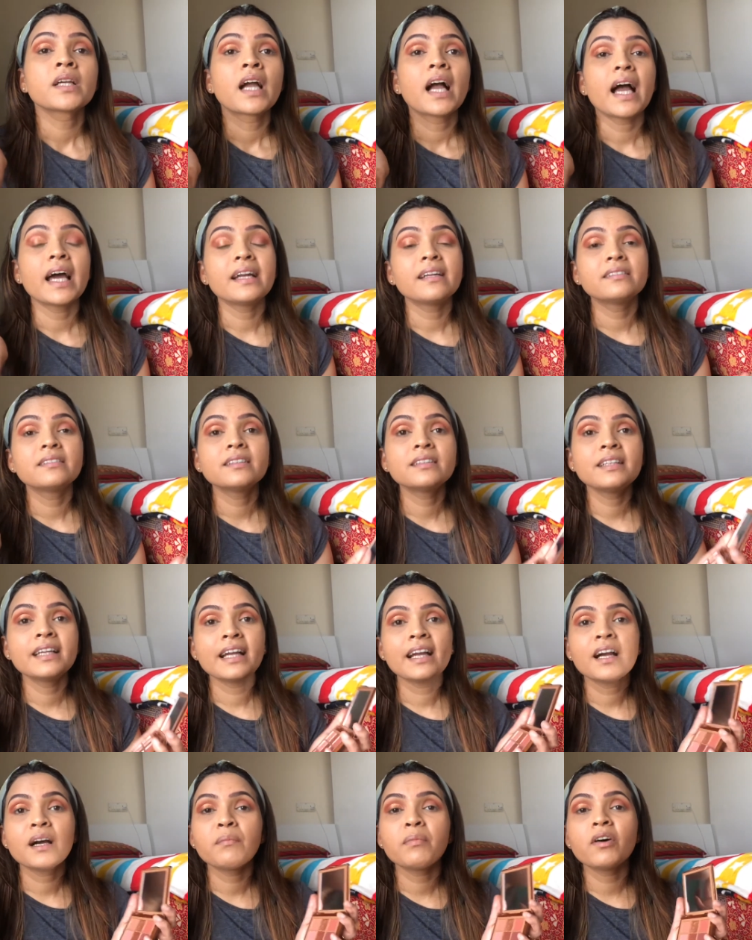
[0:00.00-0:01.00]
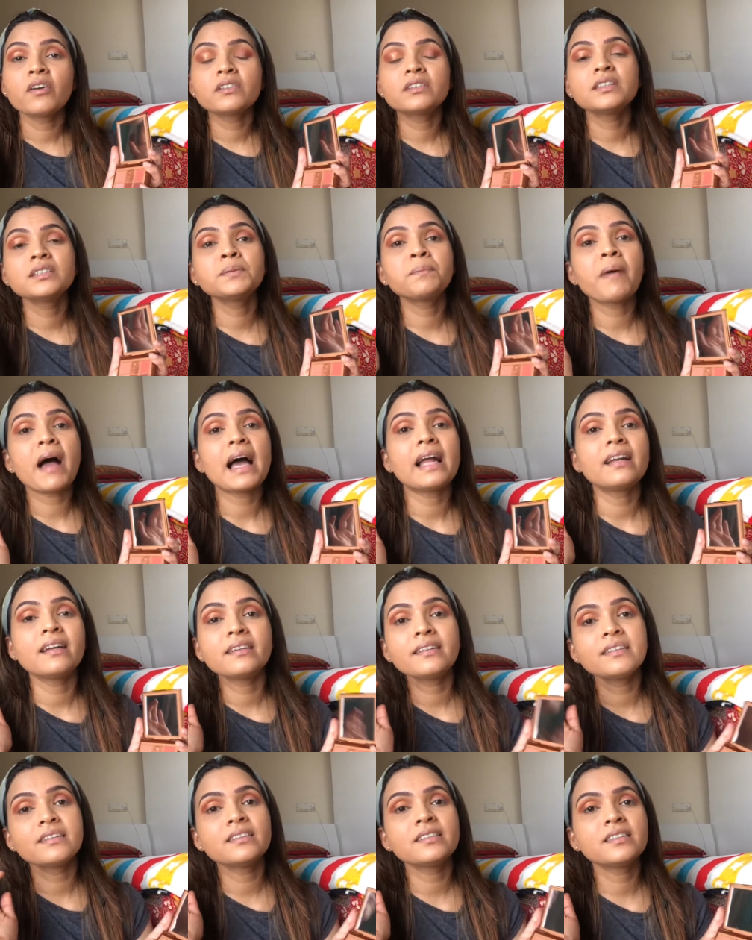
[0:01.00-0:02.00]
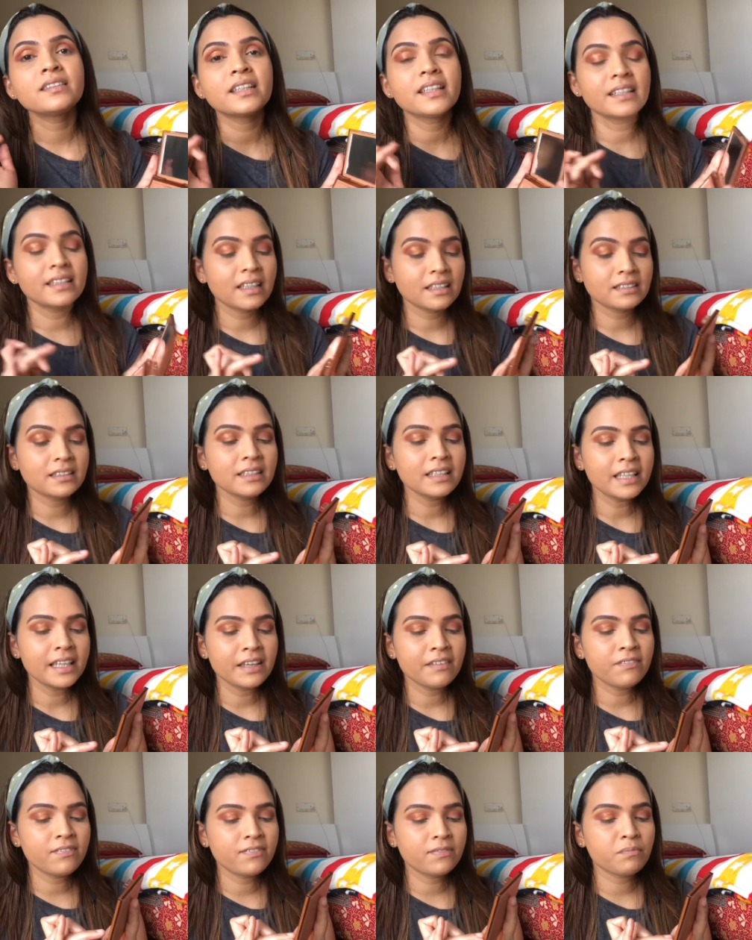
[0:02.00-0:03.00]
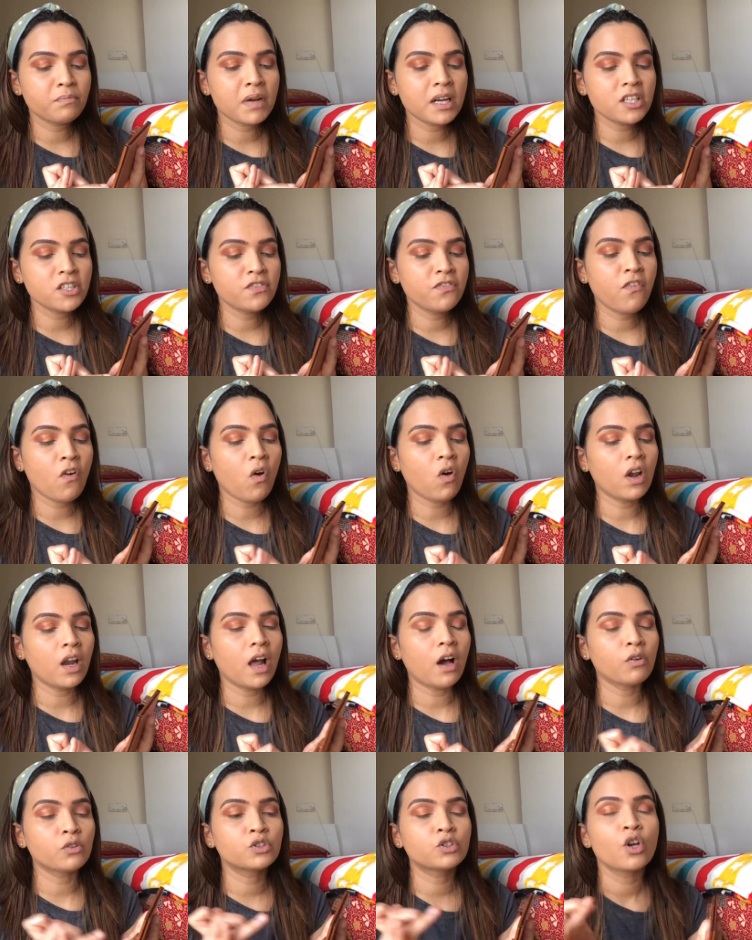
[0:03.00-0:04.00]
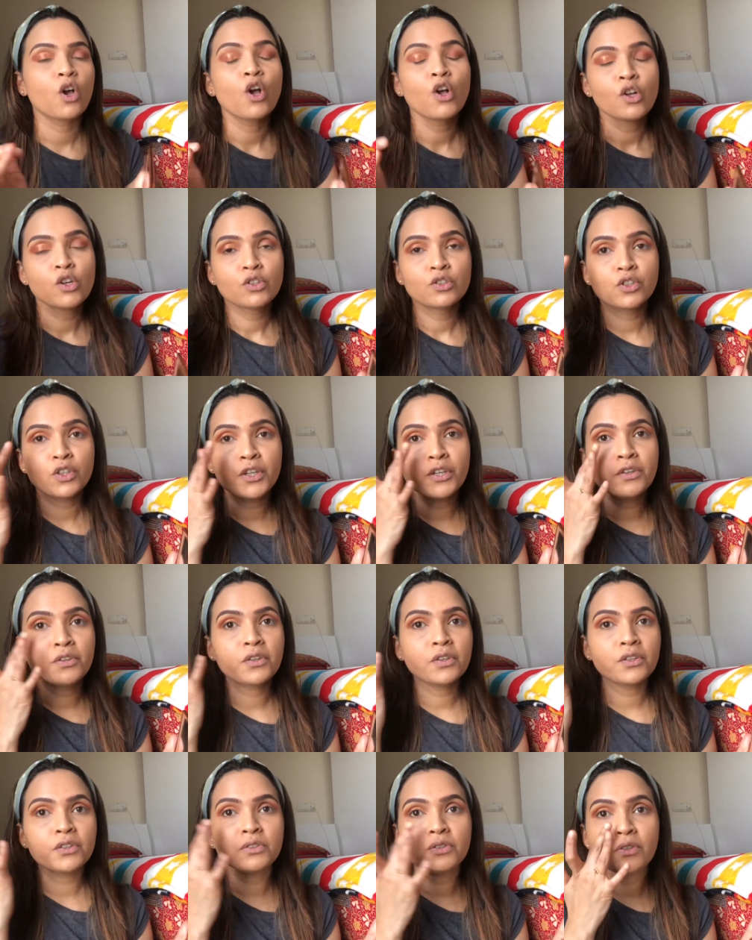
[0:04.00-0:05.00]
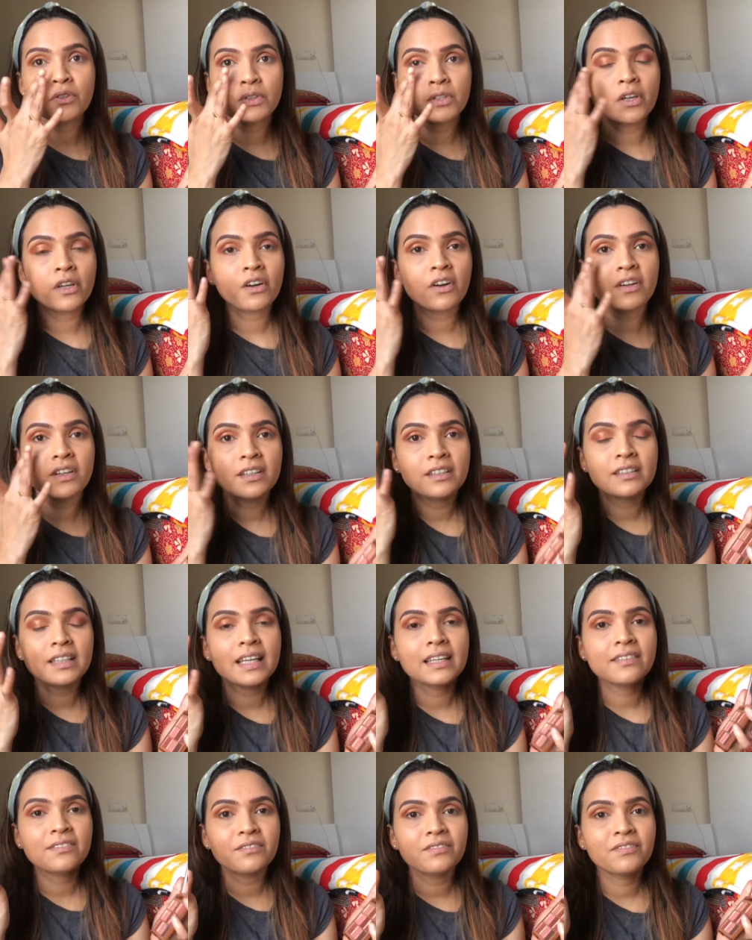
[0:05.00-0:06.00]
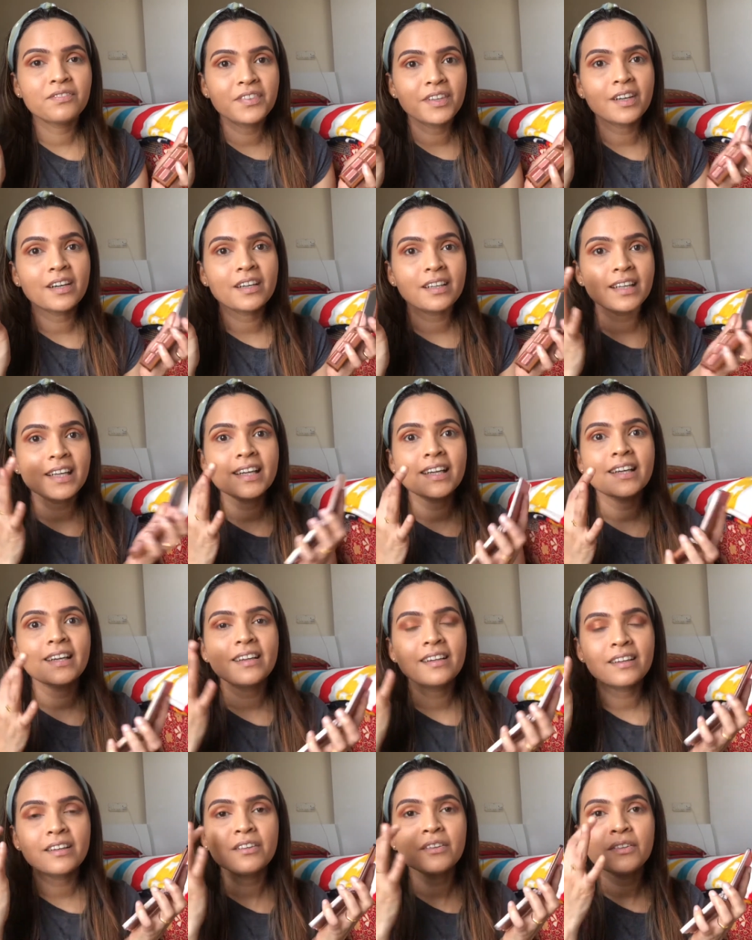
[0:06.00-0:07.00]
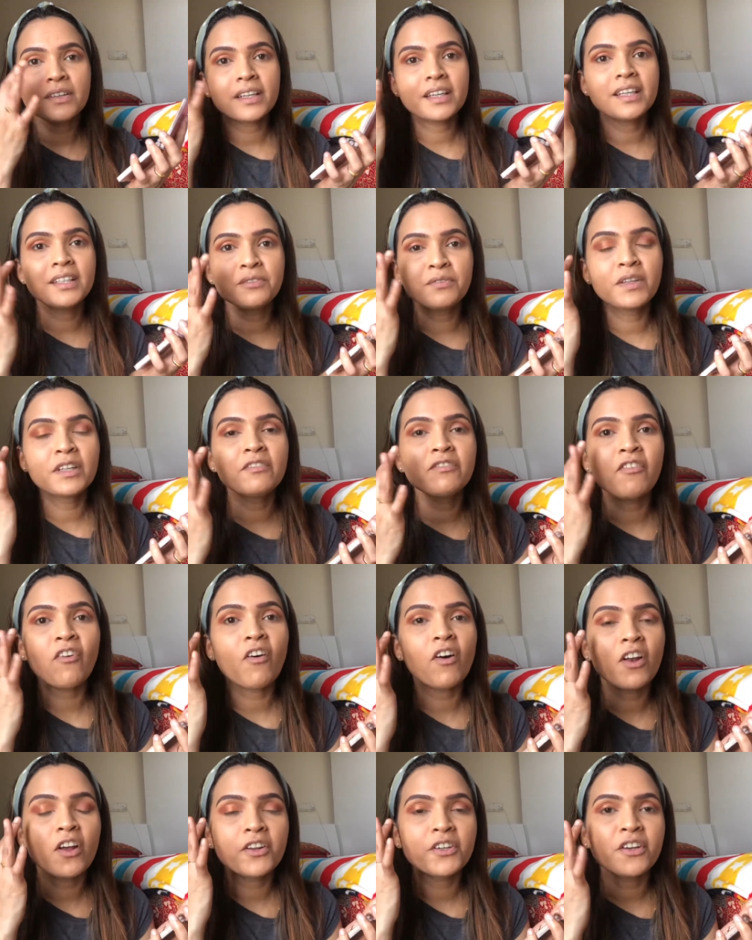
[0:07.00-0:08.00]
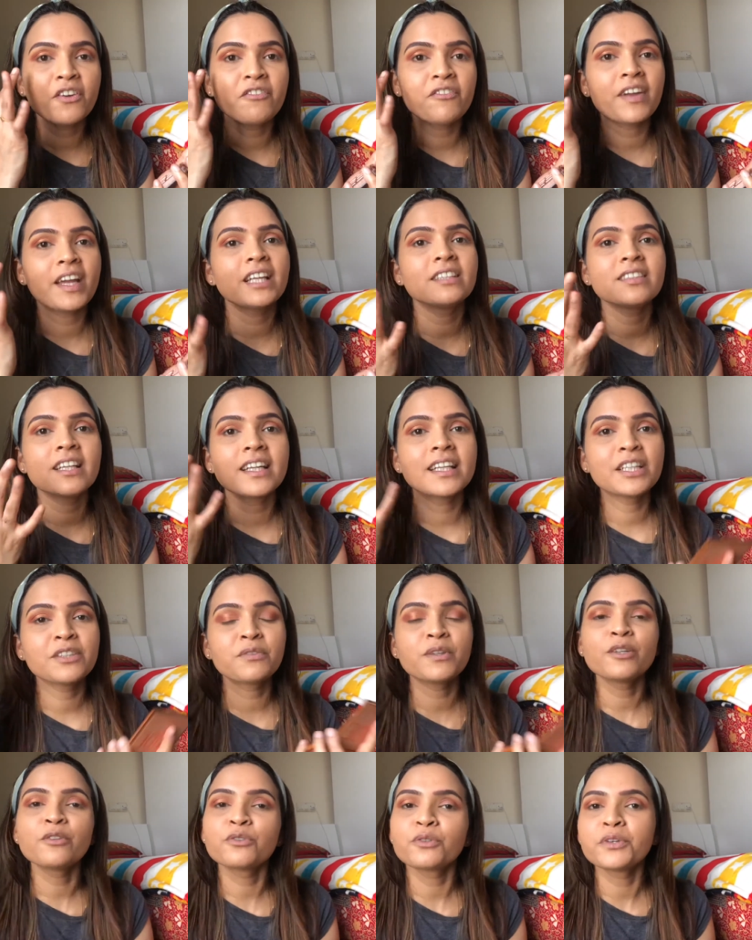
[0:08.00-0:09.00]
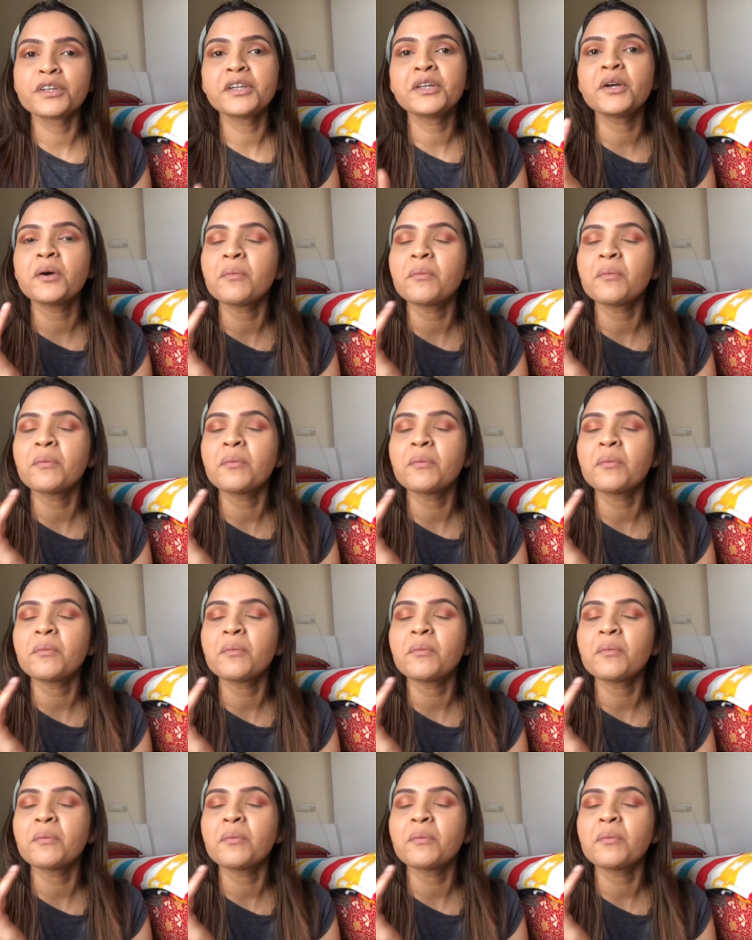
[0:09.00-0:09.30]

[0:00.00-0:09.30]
another thing about this palette is it doesn't give much fallouts so you know you do you're not in that fear key it will fall on your face and it will ruin your